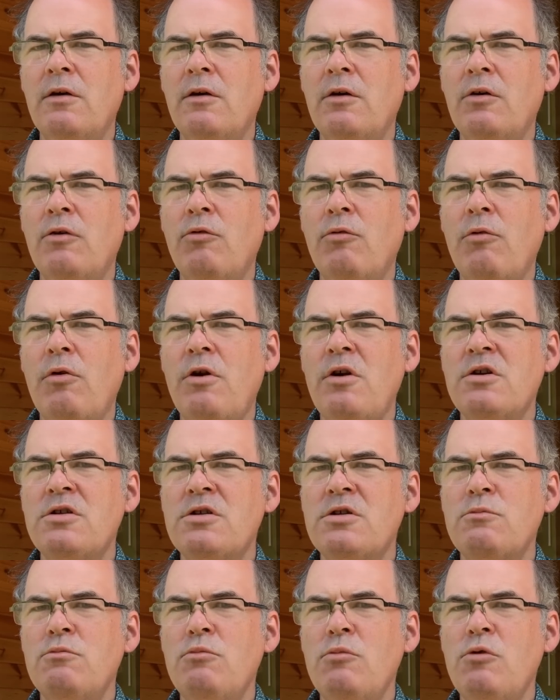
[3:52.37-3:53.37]
quite
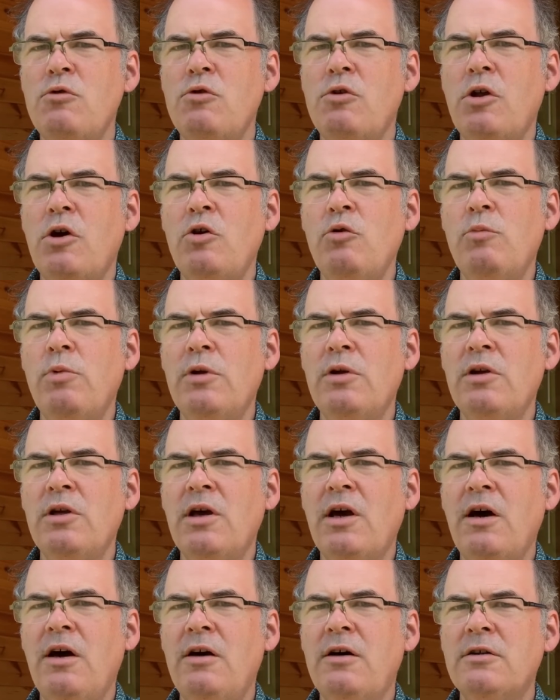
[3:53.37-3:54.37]
small open
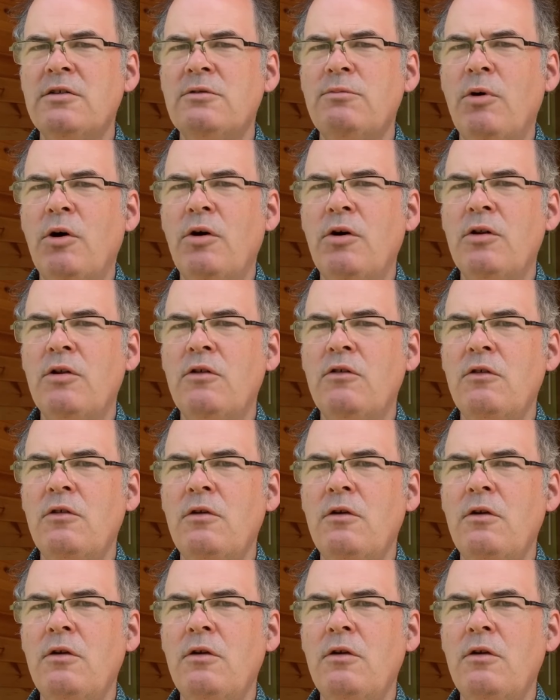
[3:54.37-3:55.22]
karst mines,